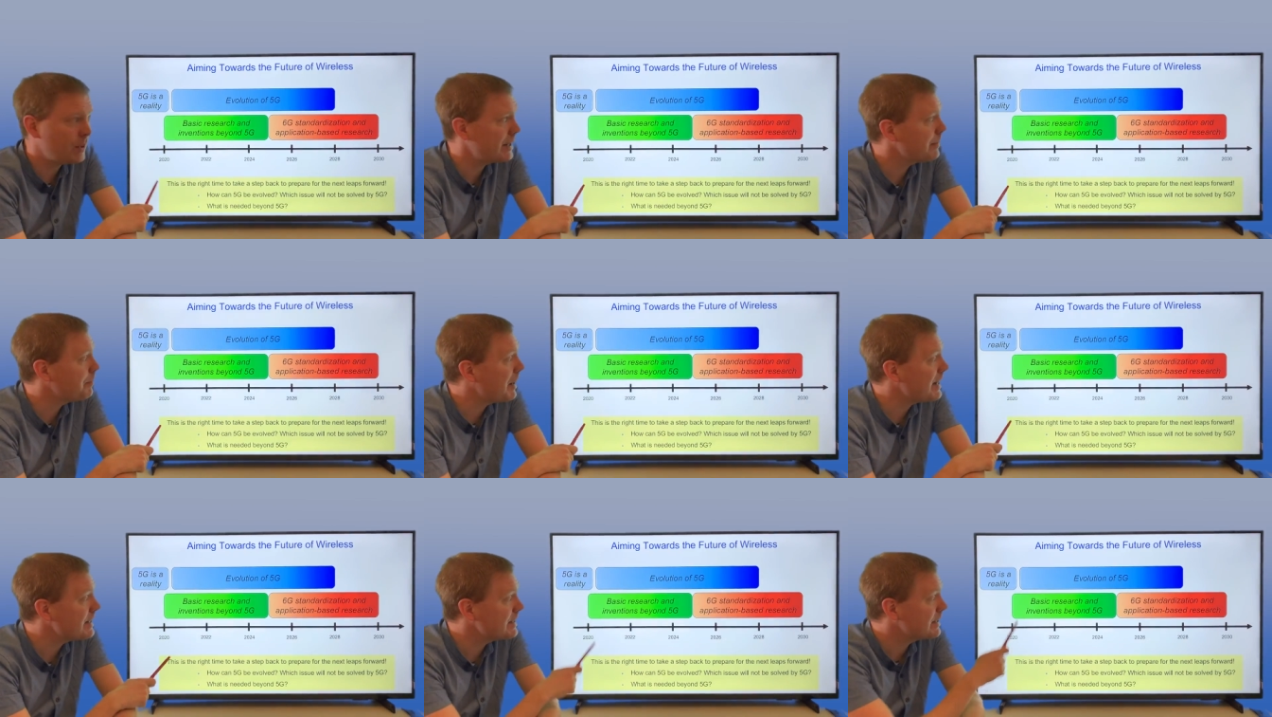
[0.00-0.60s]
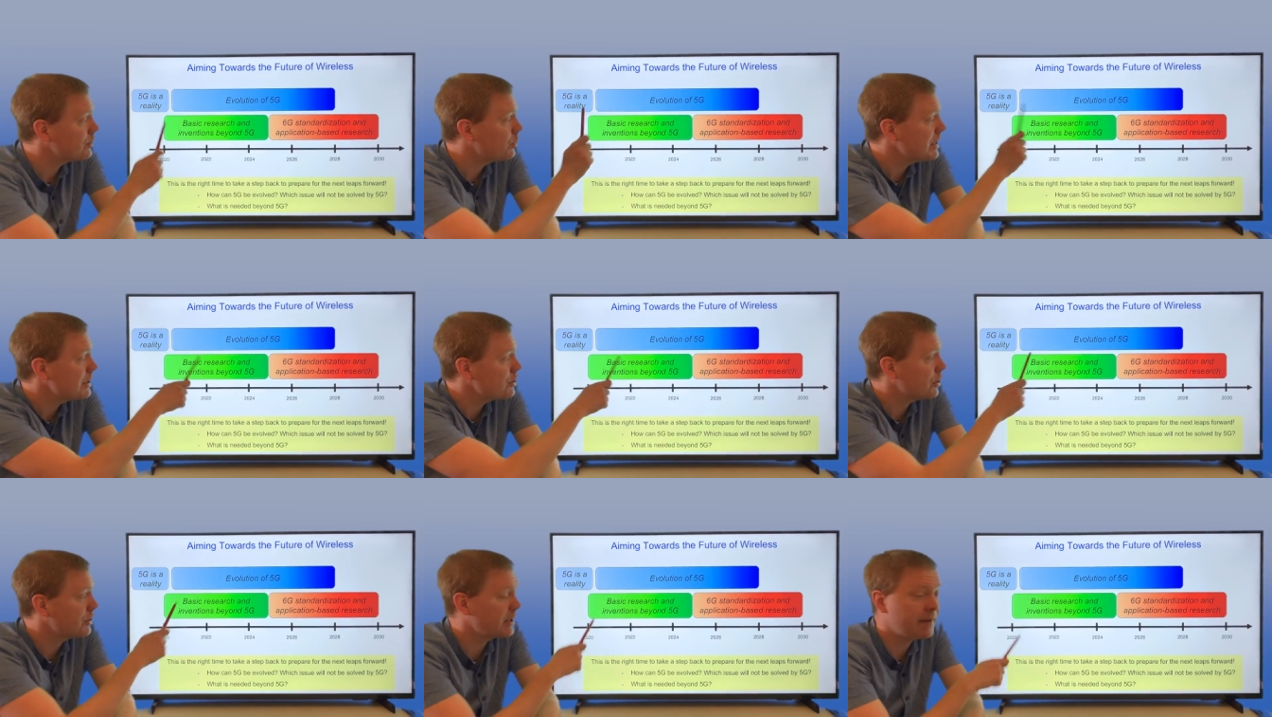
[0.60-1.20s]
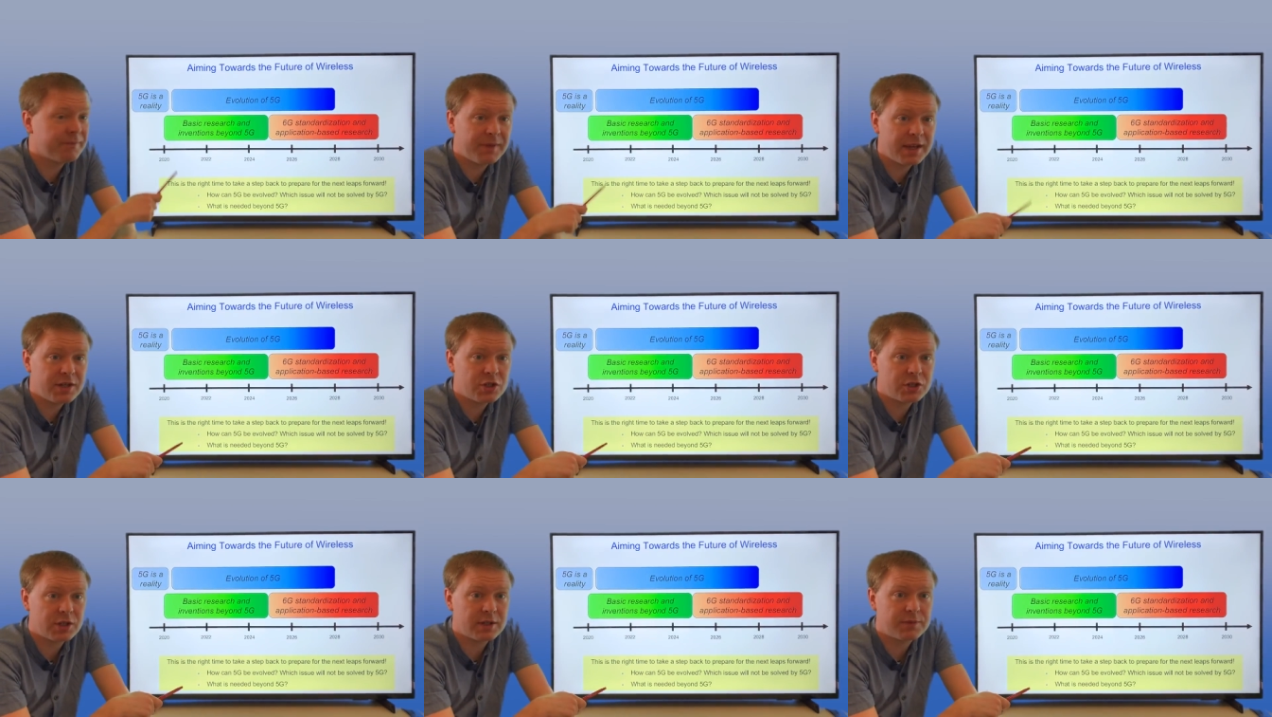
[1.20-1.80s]
where the basic research and
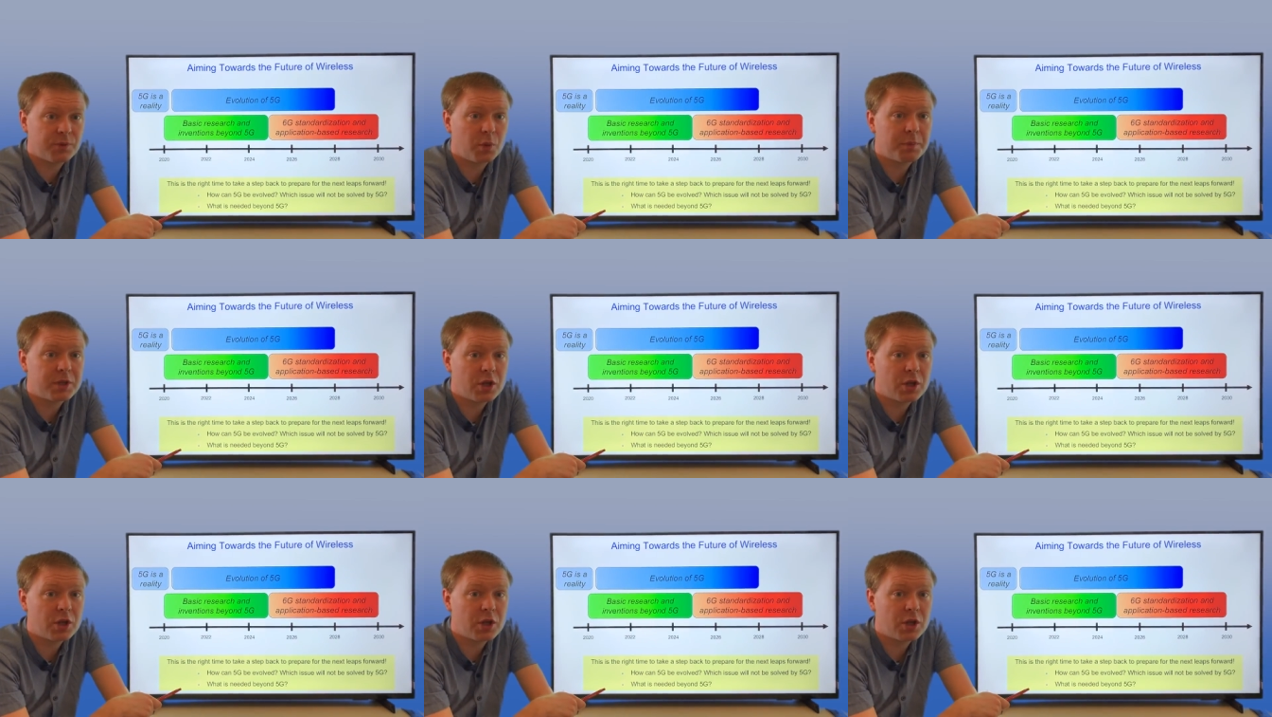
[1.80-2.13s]
inventions for